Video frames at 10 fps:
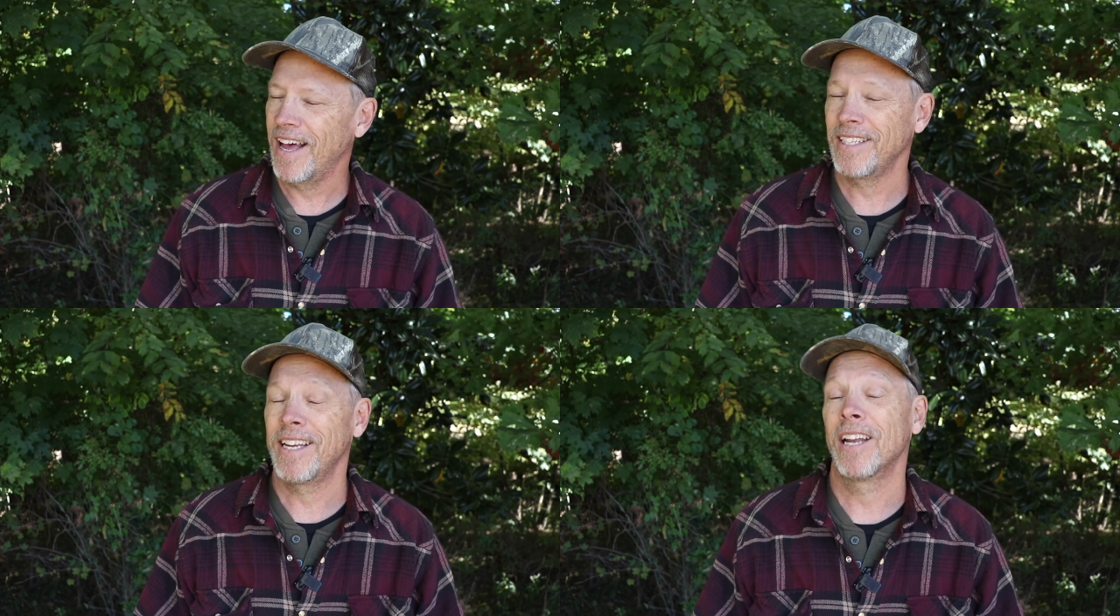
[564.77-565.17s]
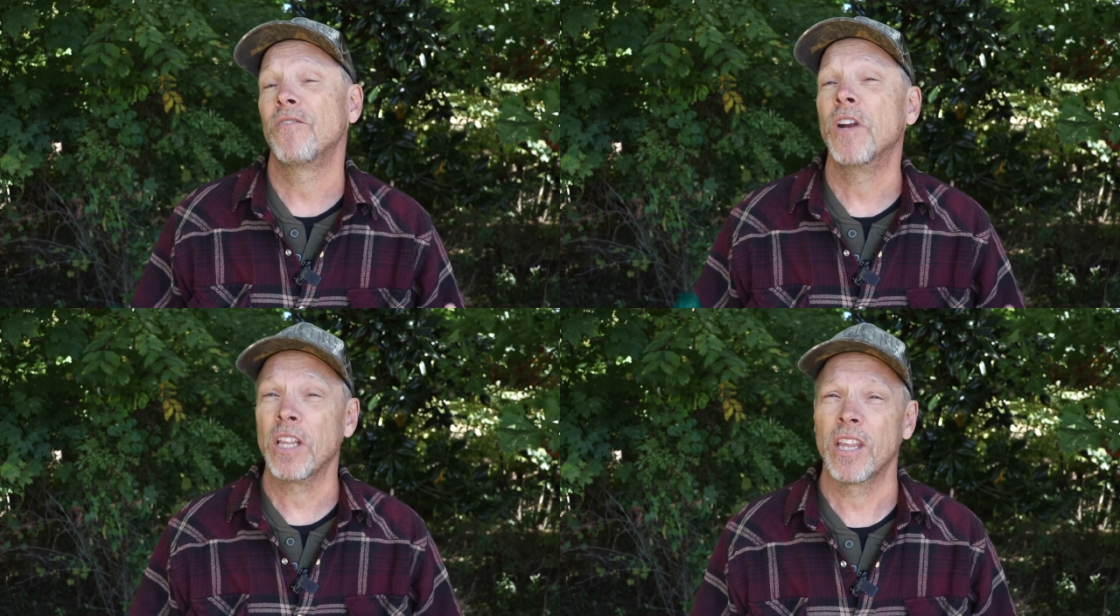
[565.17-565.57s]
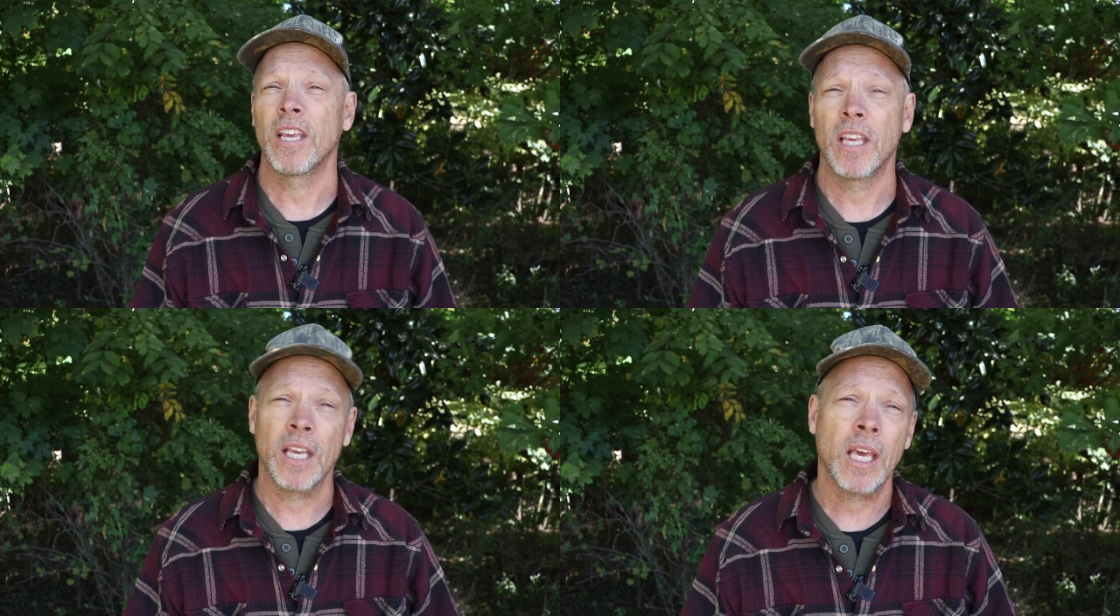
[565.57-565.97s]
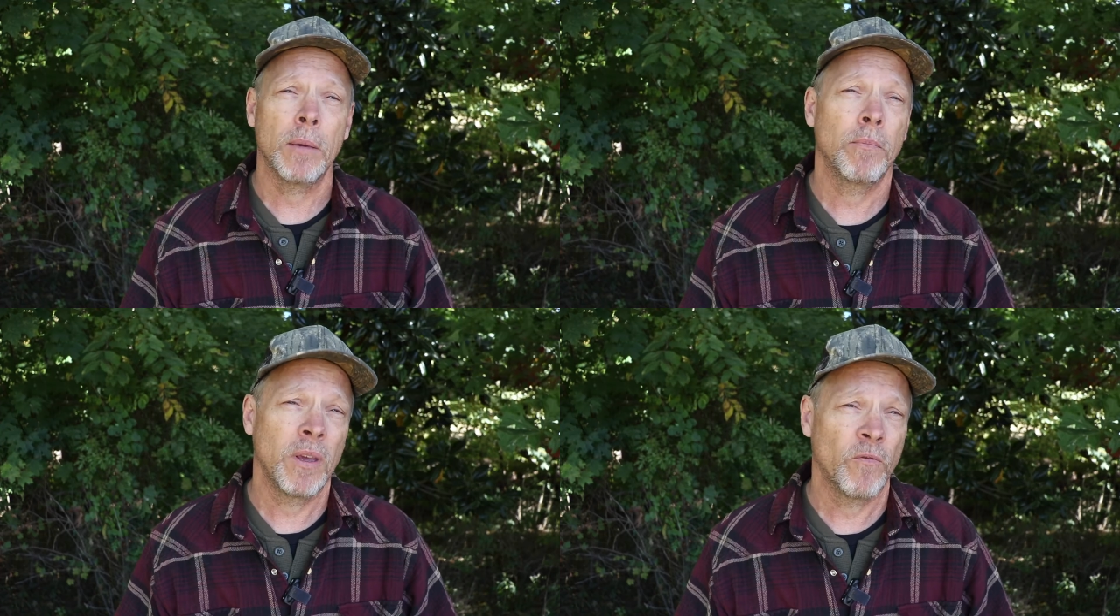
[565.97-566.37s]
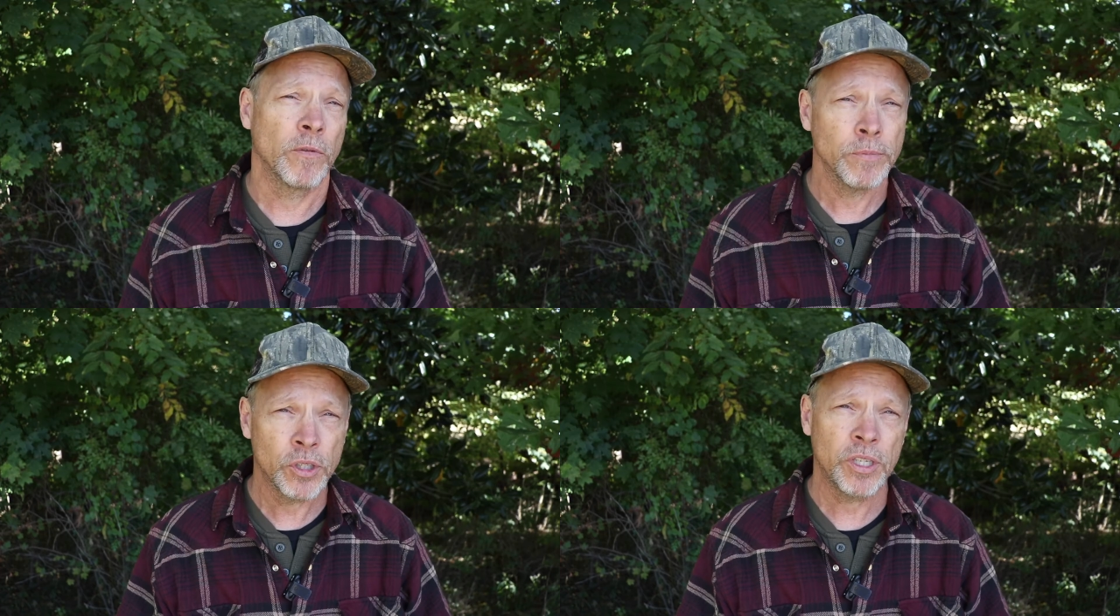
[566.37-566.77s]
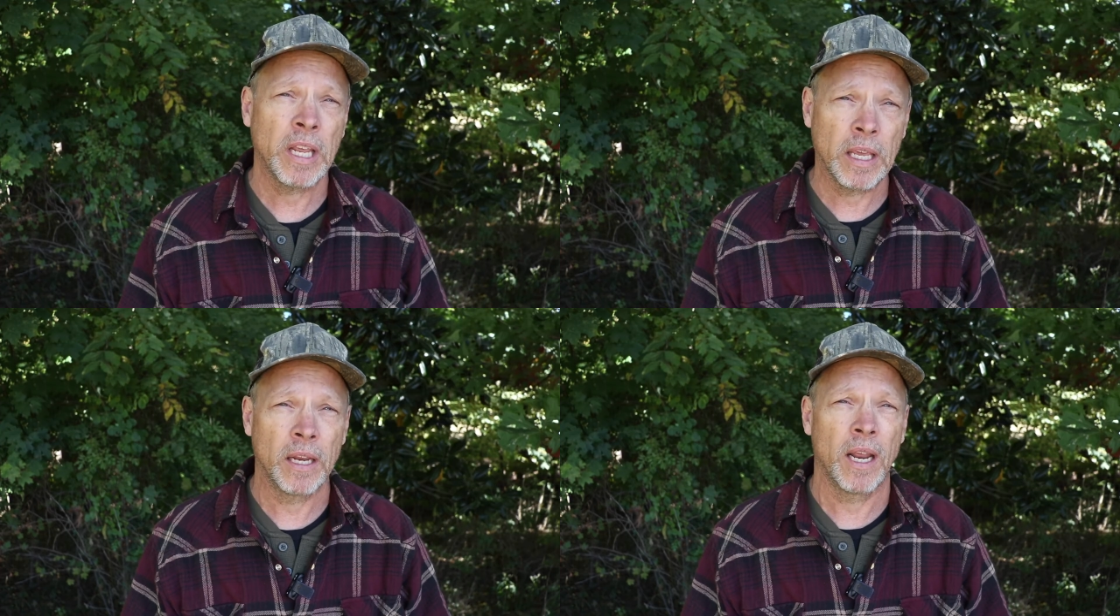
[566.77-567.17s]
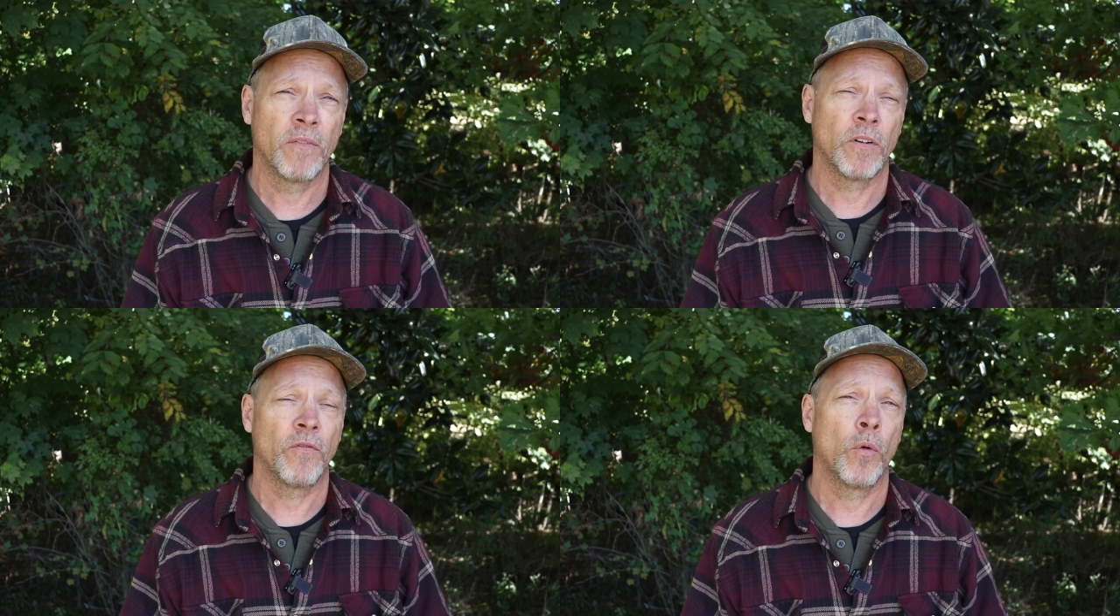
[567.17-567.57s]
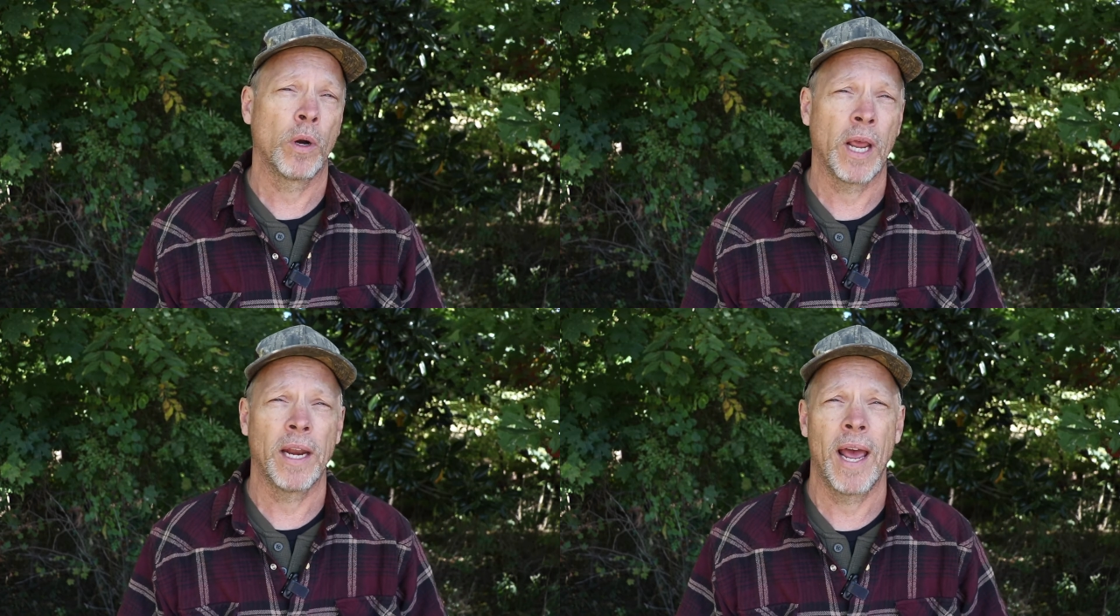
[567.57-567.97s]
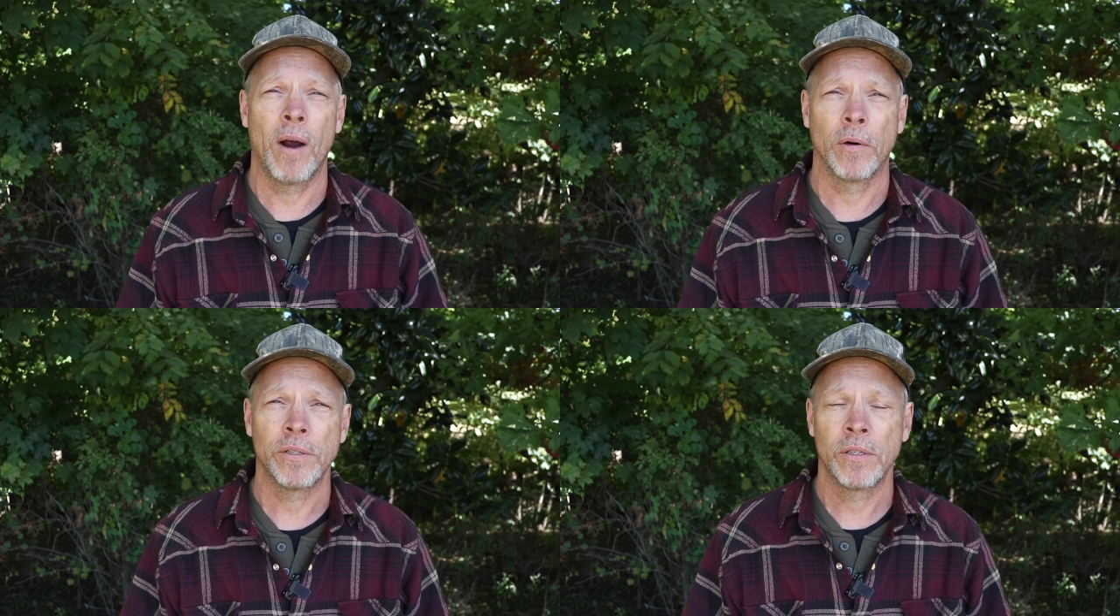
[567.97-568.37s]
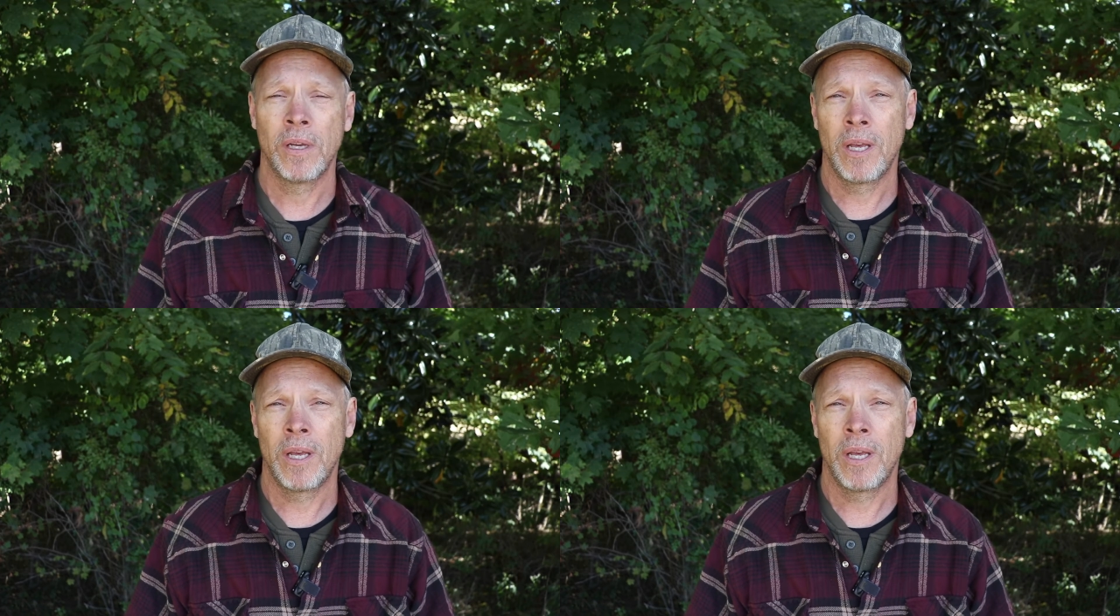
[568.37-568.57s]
I doubt if anything can keep me from stinking after 48 hours.